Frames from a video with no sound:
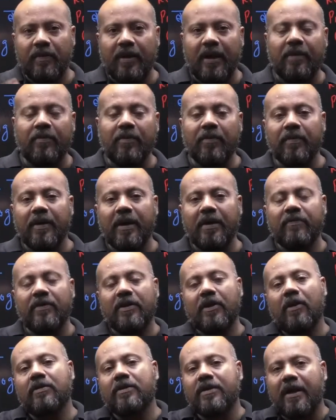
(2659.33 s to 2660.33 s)
can be made
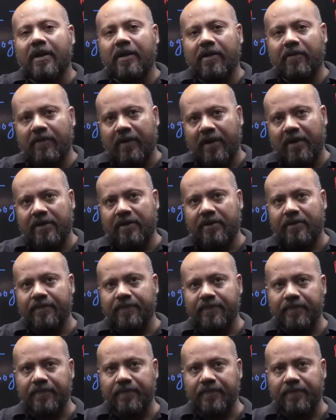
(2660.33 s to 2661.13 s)
without sacrifice,